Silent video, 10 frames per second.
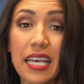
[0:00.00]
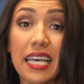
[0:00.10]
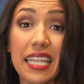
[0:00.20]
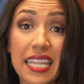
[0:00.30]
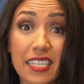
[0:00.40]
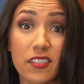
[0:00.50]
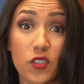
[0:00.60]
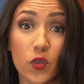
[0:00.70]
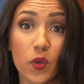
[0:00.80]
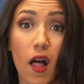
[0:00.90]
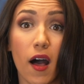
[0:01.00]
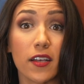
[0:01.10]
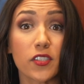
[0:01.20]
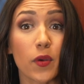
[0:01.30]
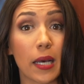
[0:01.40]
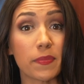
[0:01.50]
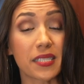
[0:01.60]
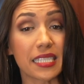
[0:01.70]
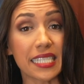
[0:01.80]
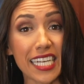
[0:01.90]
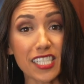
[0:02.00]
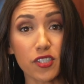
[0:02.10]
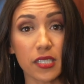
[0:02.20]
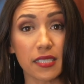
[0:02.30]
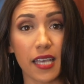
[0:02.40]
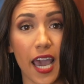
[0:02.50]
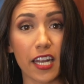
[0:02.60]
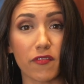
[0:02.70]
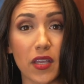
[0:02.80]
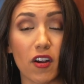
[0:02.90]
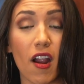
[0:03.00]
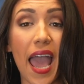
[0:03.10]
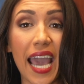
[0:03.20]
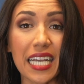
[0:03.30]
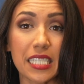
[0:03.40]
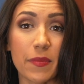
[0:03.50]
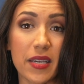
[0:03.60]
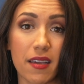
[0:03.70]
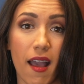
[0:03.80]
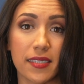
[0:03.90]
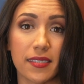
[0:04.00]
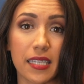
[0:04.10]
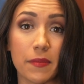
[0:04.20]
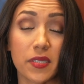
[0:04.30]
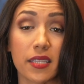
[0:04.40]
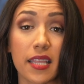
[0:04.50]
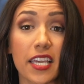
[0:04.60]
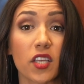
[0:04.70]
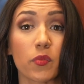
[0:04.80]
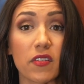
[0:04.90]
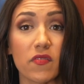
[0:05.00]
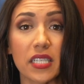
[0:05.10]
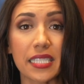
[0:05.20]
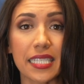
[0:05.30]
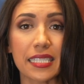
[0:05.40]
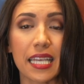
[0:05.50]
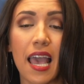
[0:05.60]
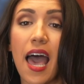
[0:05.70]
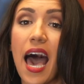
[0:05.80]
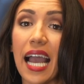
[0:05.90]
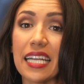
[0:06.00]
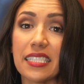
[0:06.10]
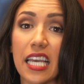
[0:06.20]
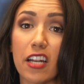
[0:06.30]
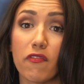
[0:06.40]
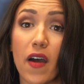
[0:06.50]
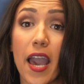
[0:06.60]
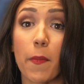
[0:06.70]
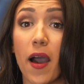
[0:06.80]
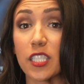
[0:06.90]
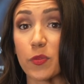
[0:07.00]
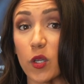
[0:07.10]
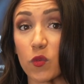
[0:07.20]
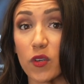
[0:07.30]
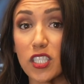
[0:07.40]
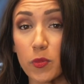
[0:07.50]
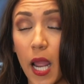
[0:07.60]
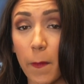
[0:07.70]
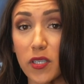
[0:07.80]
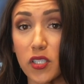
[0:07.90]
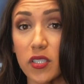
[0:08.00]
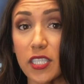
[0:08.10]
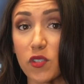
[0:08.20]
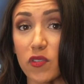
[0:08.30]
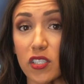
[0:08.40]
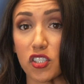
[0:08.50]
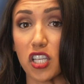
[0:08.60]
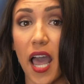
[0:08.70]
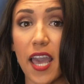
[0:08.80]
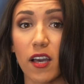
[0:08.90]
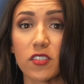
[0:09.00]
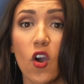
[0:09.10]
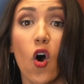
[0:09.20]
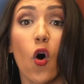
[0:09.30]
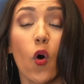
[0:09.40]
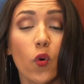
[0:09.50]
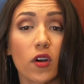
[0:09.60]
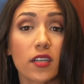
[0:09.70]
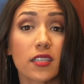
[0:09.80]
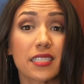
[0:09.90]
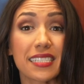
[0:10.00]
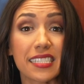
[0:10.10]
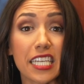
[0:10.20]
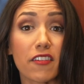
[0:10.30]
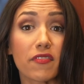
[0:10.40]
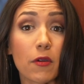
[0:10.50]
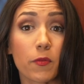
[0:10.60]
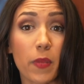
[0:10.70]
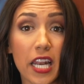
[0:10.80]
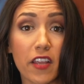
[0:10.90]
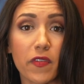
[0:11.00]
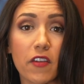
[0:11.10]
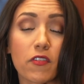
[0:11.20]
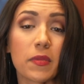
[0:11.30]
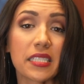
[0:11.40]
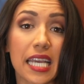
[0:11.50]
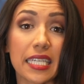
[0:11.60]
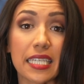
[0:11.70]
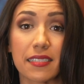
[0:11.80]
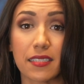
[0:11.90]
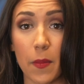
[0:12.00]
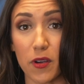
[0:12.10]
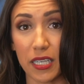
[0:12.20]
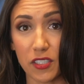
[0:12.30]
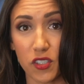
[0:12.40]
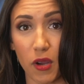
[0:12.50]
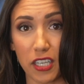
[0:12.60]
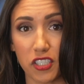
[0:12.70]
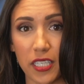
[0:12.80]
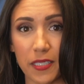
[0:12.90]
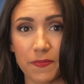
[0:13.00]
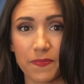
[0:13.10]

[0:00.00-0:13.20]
This tool also helps the teacher decide if there are academic concepts that they can revisit, identify possible enrichment opportunities for your child, or see if they would benefit from attending summer instruction.